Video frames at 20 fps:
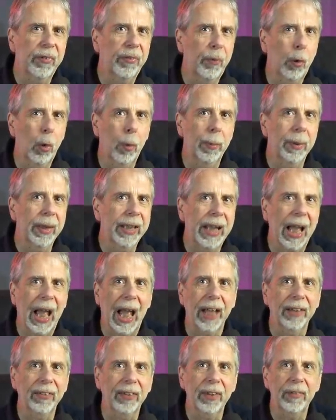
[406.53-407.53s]
formally
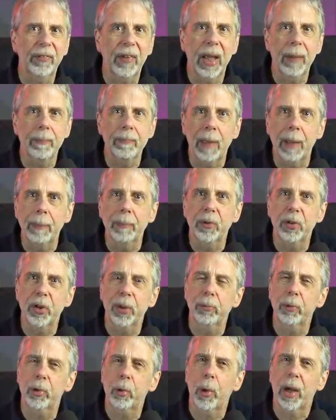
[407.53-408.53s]
handed their
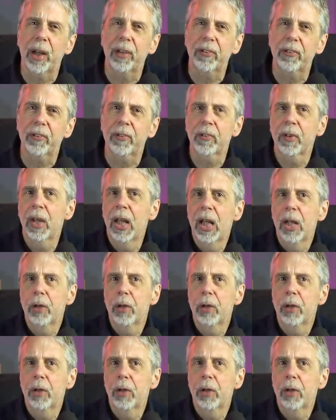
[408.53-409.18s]
membership requests